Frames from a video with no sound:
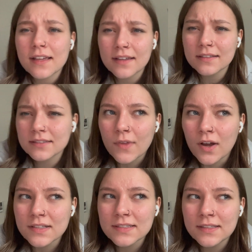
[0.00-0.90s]
and
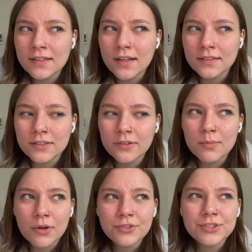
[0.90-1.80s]
honestly a little
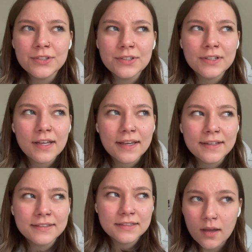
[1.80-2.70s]
emotional
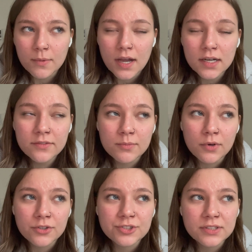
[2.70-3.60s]
and I'm kind of
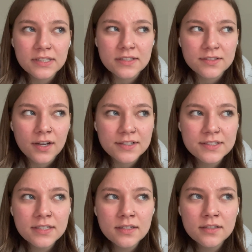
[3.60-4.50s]
emotionally
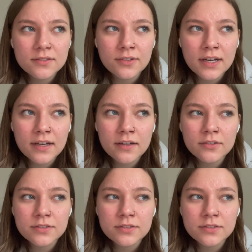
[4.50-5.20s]
exhausted right now,